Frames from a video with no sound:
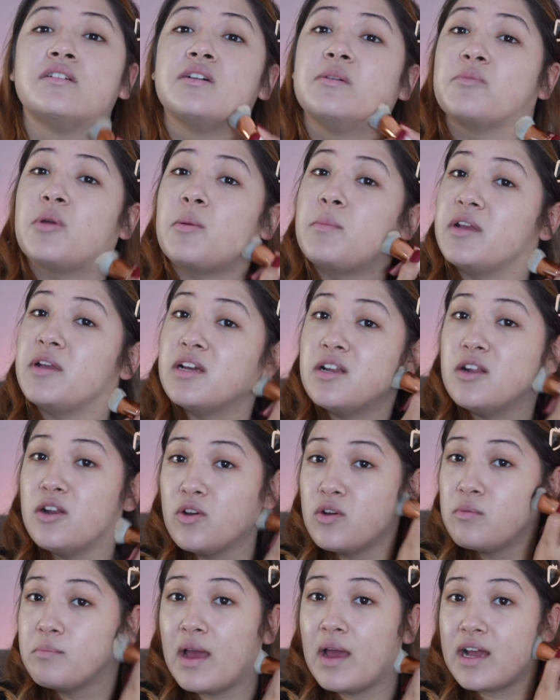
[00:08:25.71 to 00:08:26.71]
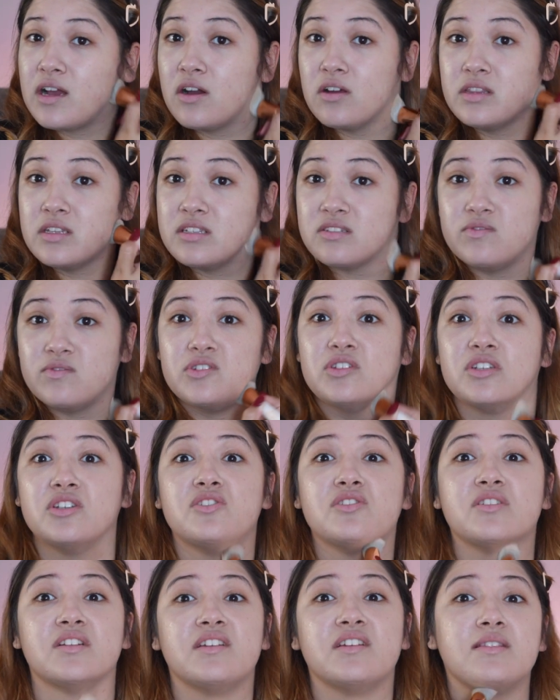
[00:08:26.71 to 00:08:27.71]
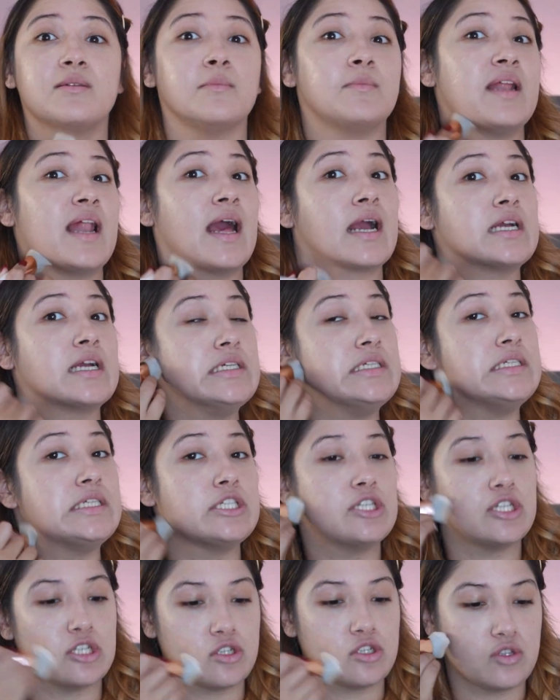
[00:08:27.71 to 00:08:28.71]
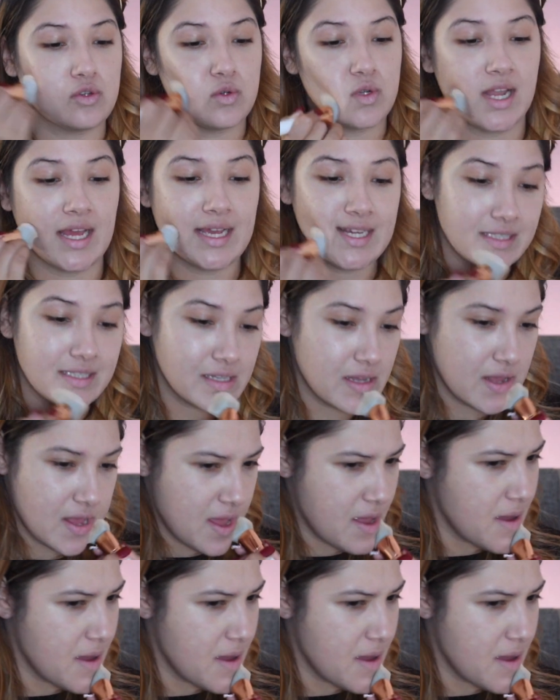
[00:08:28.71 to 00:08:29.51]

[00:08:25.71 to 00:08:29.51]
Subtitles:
I'm probably going to look back on this footage and either be like, ish, she's too light.